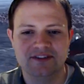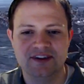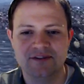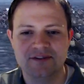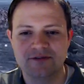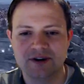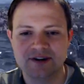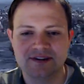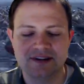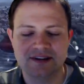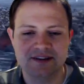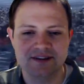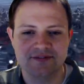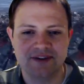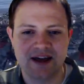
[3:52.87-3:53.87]
Different
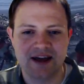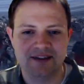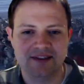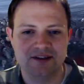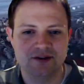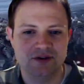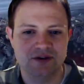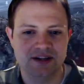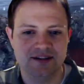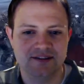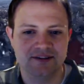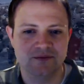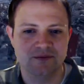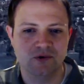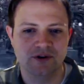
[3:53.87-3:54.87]
in the fact that you get
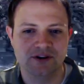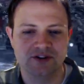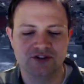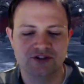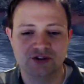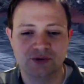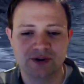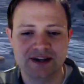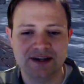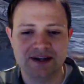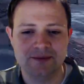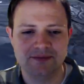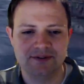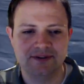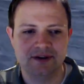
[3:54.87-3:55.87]
some more
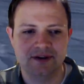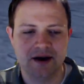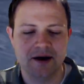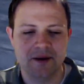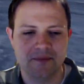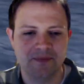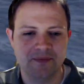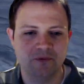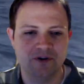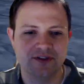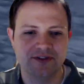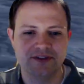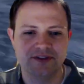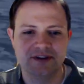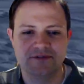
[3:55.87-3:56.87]
extremes
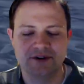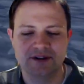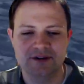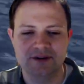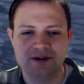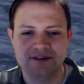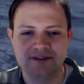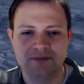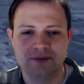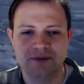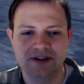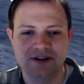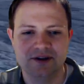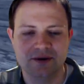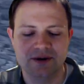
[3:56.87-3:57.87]
with the different units,
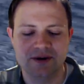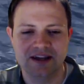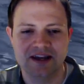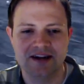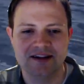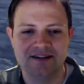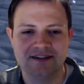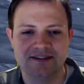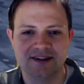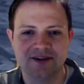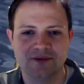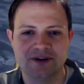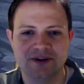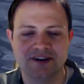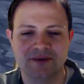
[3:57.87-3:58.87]
but again, in
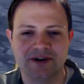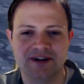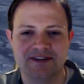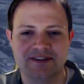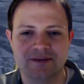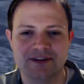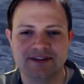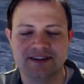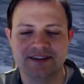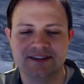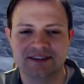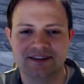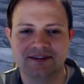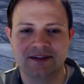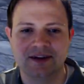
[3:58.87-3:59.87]
Attila we experienced some of this
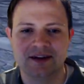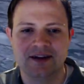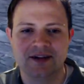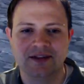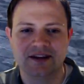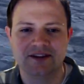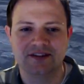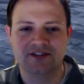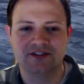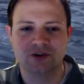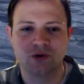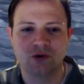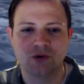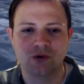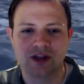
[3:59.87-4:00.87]
like
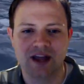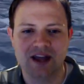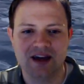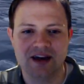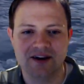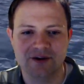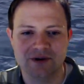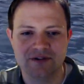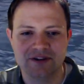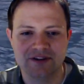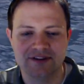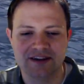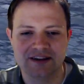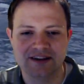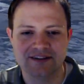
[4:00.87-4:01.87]
soul cannon. I remember
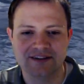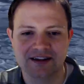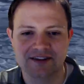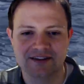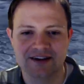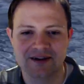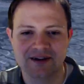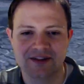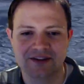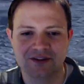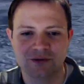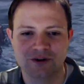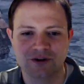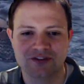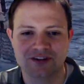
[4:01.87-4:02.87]
this thing like, it's got like the
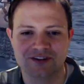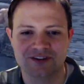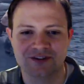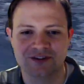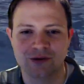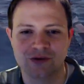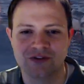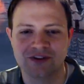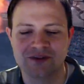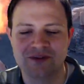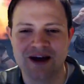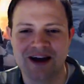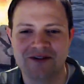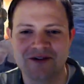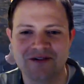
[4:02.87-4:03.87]
twisted souls on the
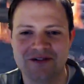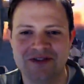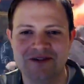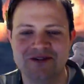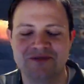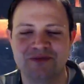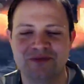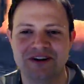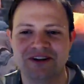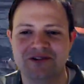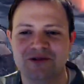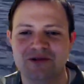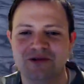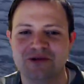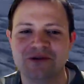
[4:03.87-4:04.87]
background. The thing was pretty
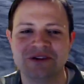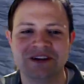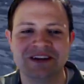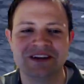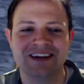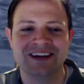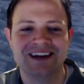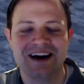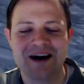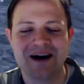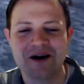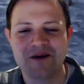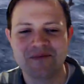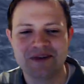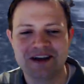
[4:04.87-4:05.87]
cool.
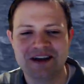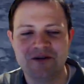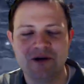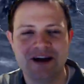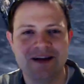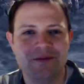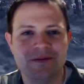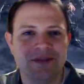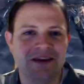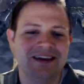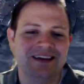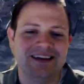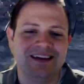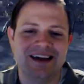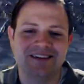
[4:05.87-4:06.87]
Anyway,
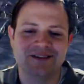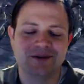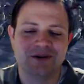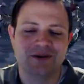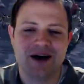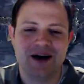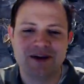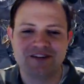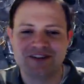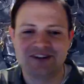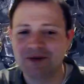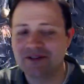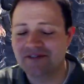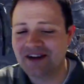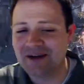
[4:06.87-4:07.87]
yeah, so I messed
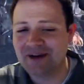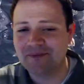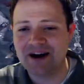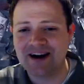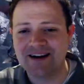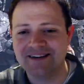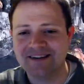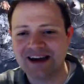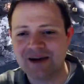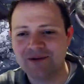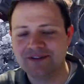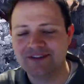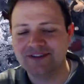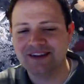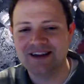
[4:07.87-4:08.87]
around with the vampires. I
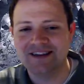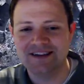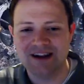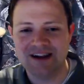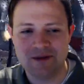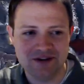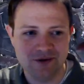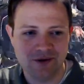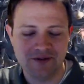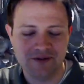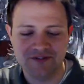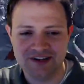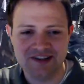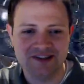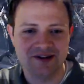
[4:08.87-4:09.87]
would say that, you all
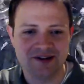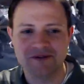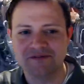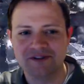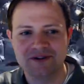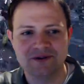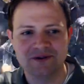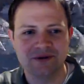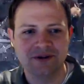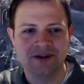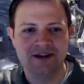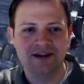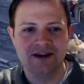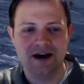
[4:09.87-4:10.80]
have seen their reveal.